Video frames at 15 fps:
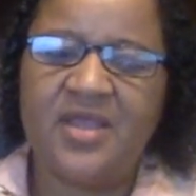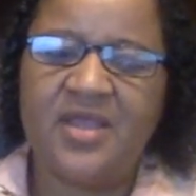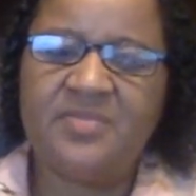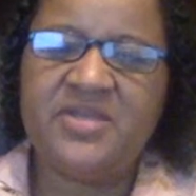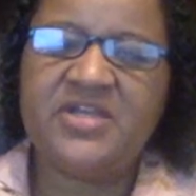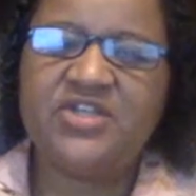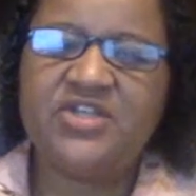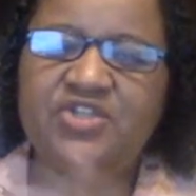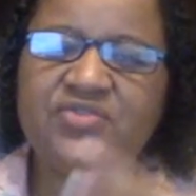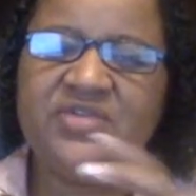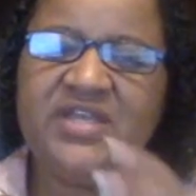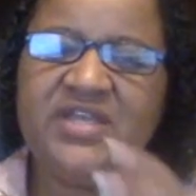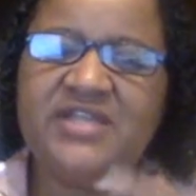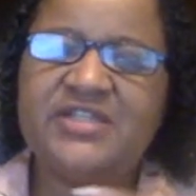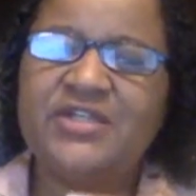Because you
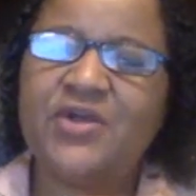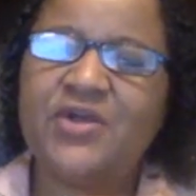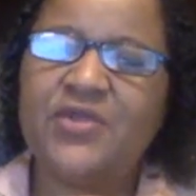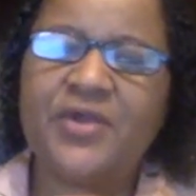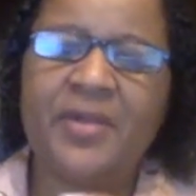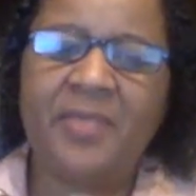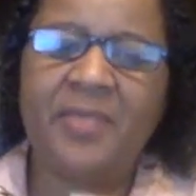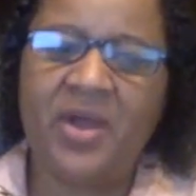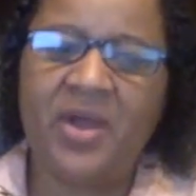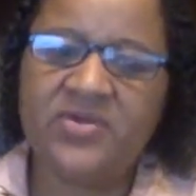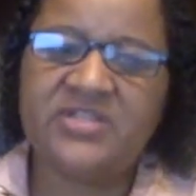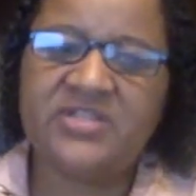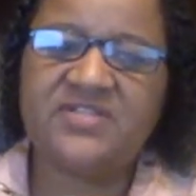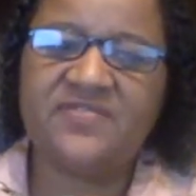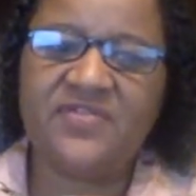need to know the
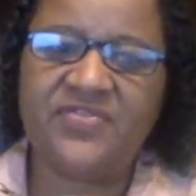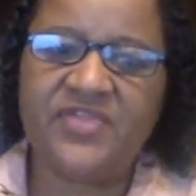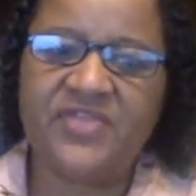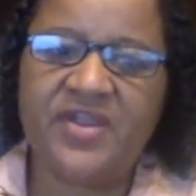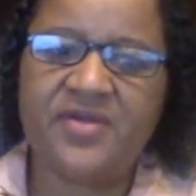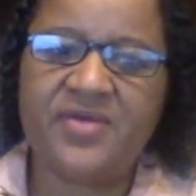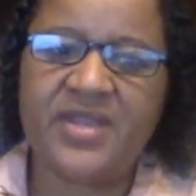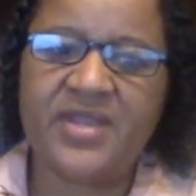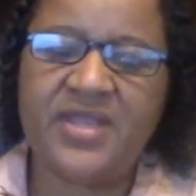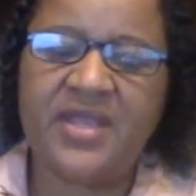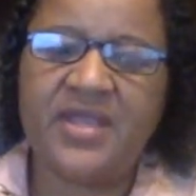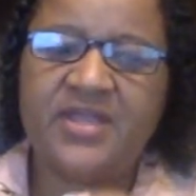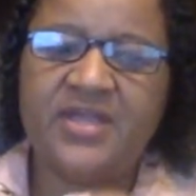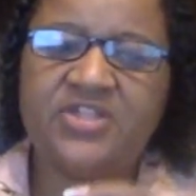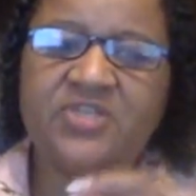components of the theory
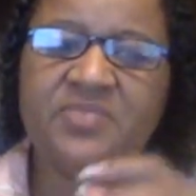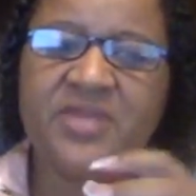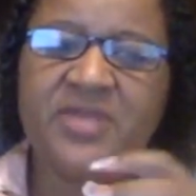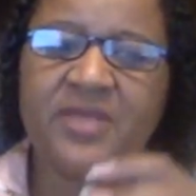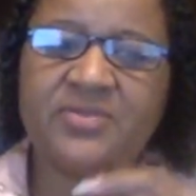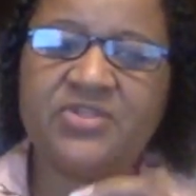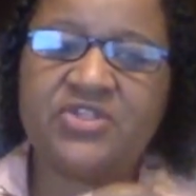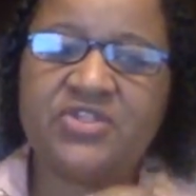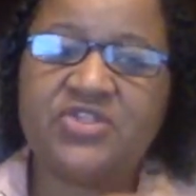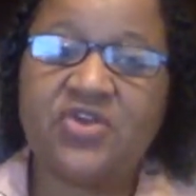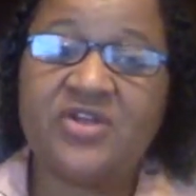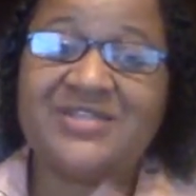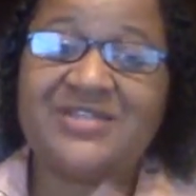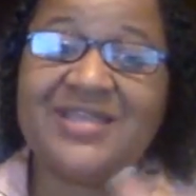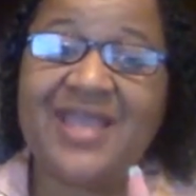to be able to
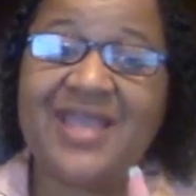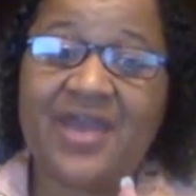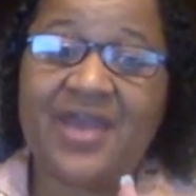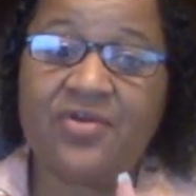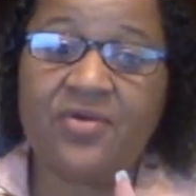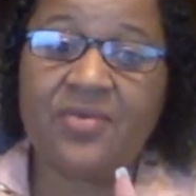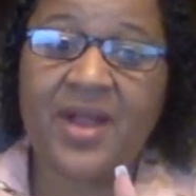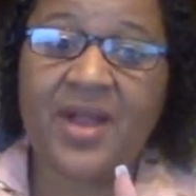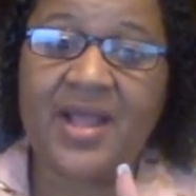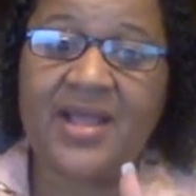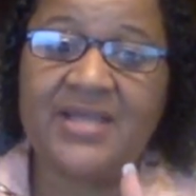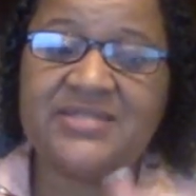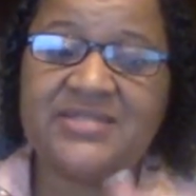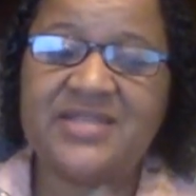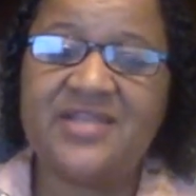start to
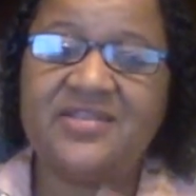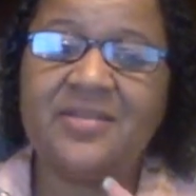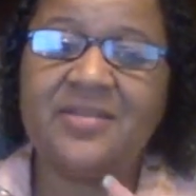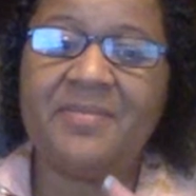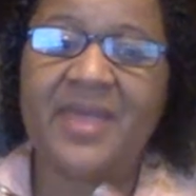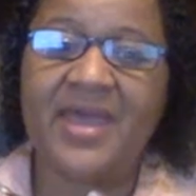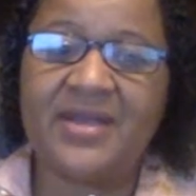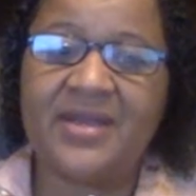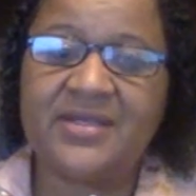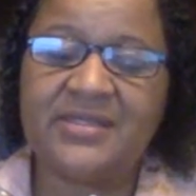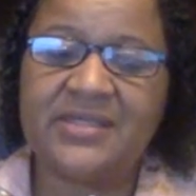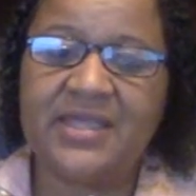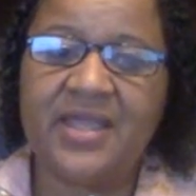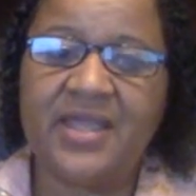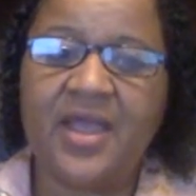categorize and
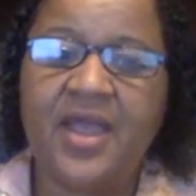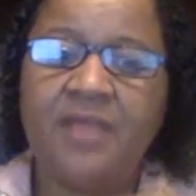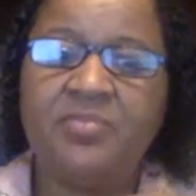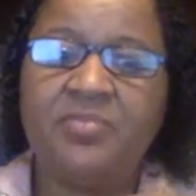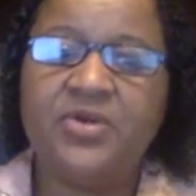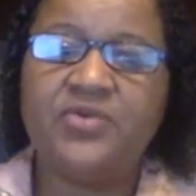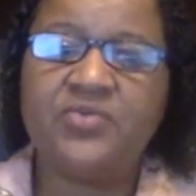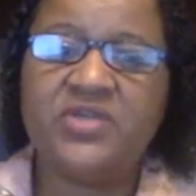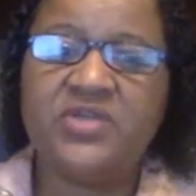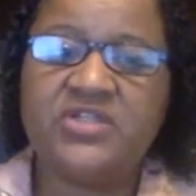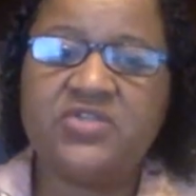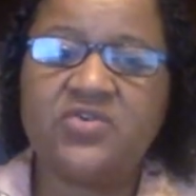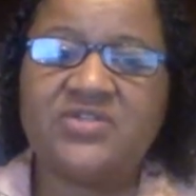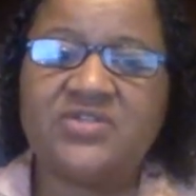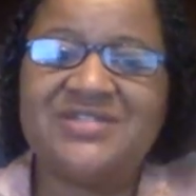thematically put
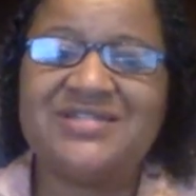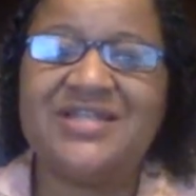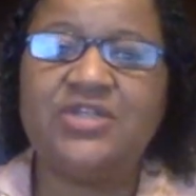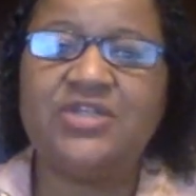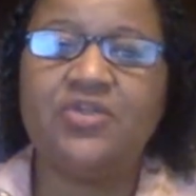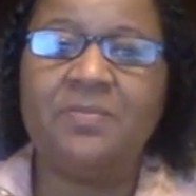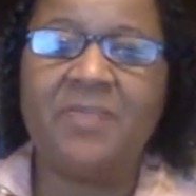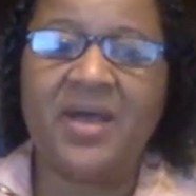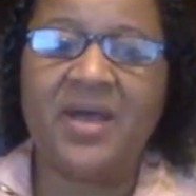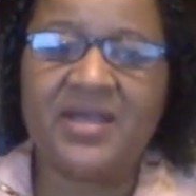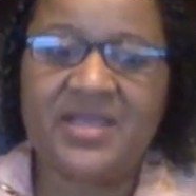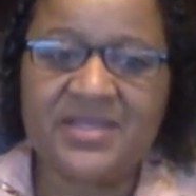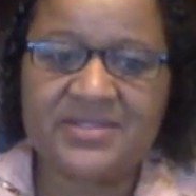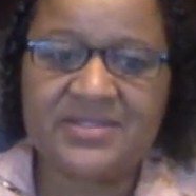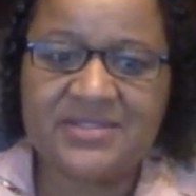resources into
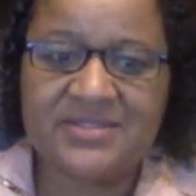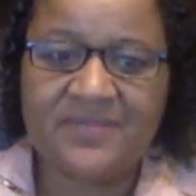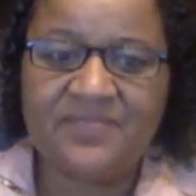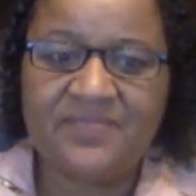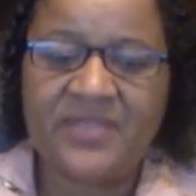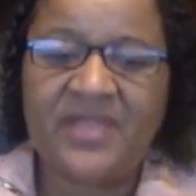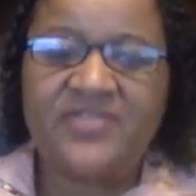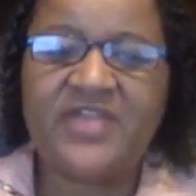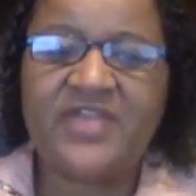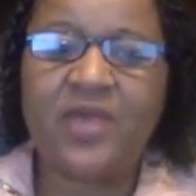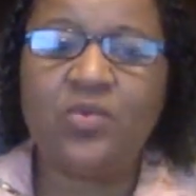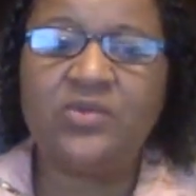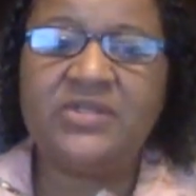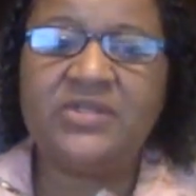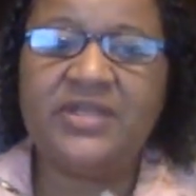buckets that
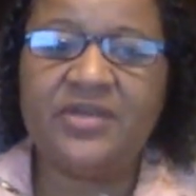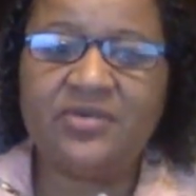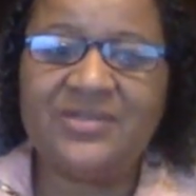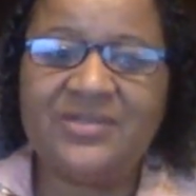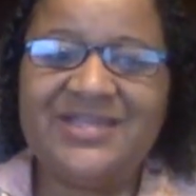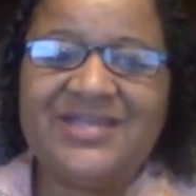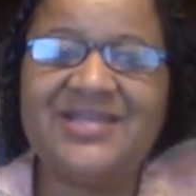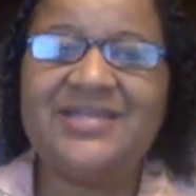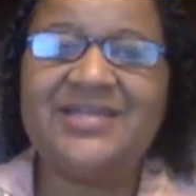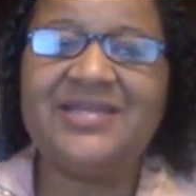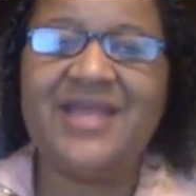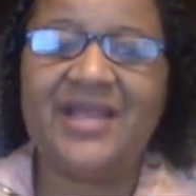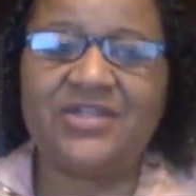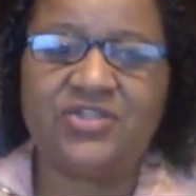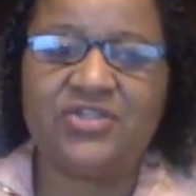will literally
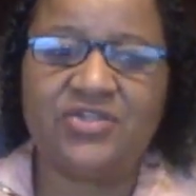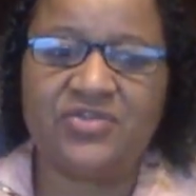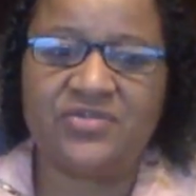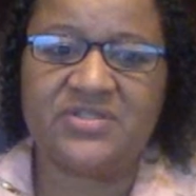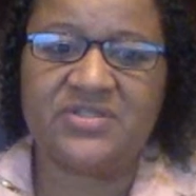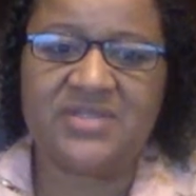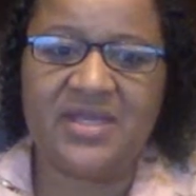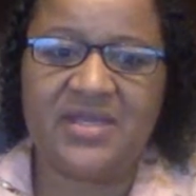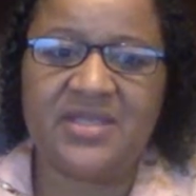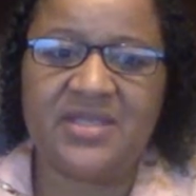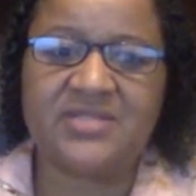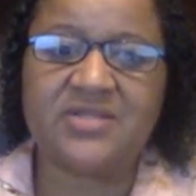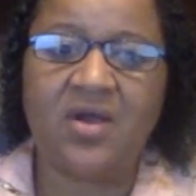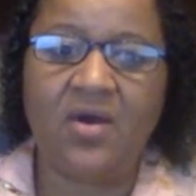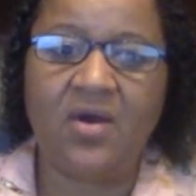connect to your study
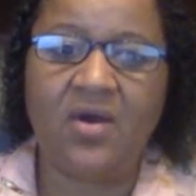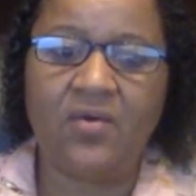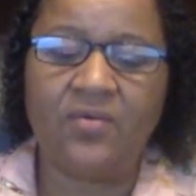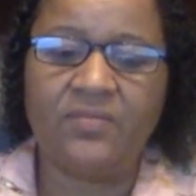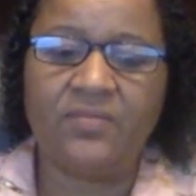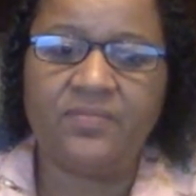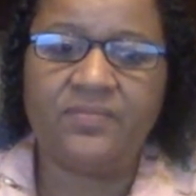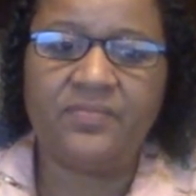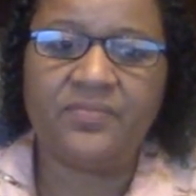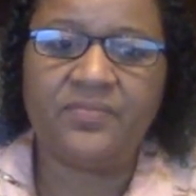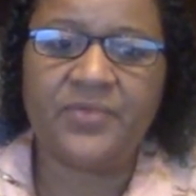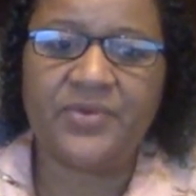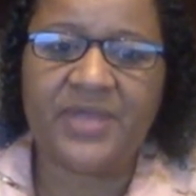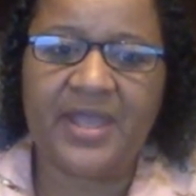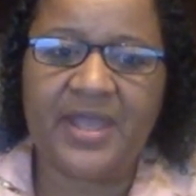as a whole.
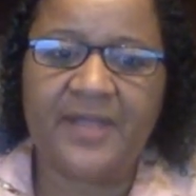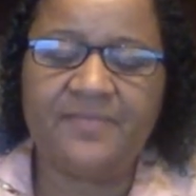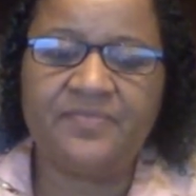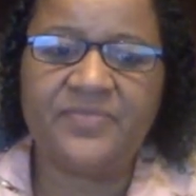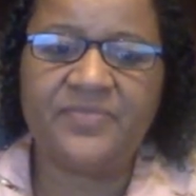Okay?